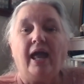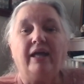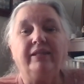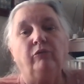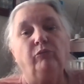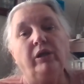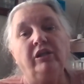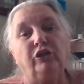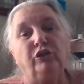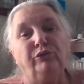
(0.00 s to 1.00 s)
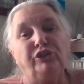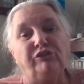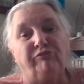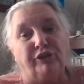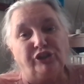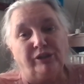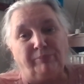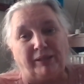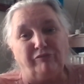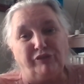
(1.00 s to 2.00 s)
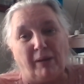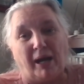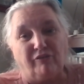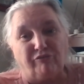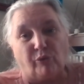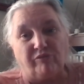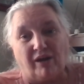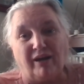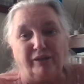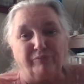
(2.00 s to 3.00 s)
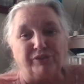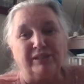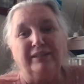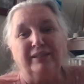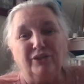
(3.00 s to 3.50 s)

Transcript: and then we'll include free shipping if you get 4 volumes.